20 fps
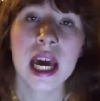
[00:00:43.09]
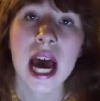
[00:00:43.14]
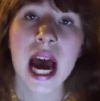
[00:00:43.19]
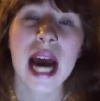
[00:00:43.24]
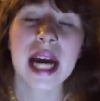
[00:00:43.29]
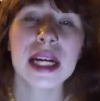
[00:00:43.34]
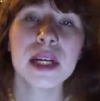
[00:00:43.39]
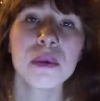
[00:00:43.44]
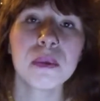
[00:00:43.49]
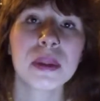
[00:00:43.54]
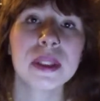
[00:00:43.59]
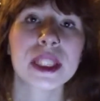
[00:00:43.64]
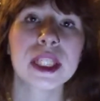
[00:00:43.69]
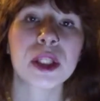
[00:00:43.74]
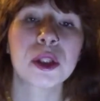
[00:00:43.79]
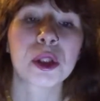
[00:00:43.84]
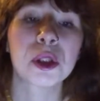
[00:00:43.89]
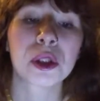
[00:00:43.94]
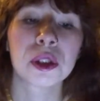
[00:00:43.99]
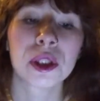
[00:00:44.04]
I didn't really
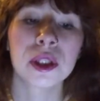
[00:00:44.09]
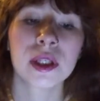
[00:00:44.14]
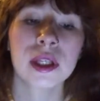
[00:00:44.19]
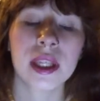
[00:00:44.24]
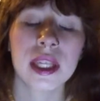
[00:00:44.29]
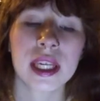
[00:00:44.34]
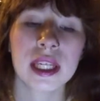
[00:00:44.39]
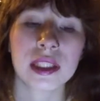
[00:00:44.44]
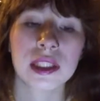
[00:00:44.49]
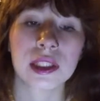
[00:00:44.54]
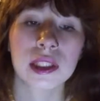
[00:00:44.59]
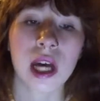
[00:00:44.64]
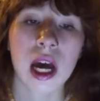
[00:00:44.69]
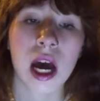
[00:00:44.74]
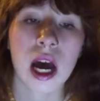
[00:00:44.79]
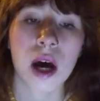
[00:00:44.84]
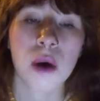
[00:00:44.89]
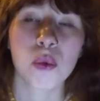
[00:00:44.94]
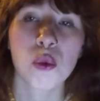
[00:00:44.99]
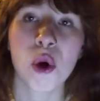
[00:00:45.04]
learn this
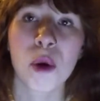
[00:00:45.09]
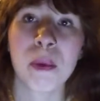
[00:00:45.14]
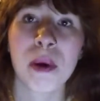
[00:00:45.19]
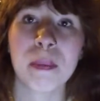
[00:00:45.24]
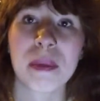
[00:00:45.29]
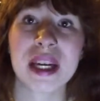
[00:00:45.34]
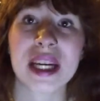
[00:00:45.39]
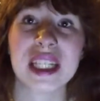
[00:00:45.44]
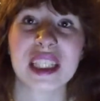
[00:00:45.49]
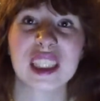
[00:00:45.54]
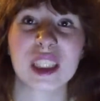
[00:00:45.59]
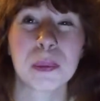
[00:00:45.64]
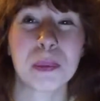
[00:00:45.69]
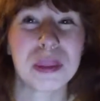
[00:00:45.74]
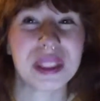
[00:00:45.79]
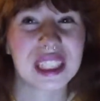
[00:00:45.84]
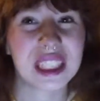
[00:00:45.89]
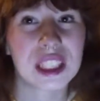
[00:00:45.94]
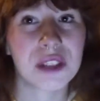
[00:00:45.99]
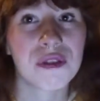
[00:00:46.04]
warm up in a
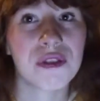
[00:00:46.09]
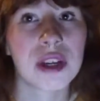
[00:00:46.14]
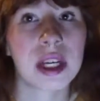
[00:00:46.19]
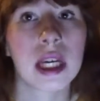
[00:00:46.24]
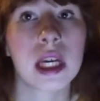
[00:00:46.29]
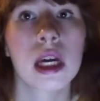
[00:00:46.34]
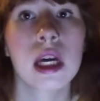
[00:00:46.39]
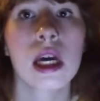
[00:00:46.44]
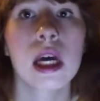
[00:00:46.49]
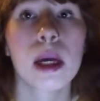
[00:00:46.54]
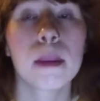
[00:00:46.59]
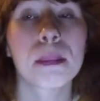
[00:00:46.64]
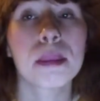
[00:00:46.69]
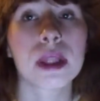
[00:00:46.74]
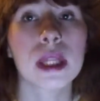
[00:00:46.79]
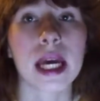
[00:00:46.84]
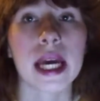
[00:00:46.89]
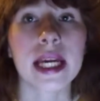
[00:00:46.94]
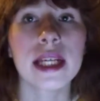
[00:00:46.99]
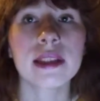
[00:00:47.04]
specific
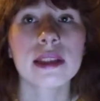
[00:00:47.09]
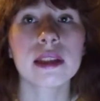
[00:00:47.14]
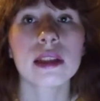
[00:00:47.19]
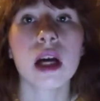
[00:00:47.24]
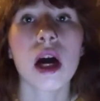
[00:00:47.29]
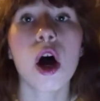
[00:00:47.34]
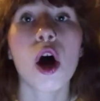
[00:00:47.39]
place,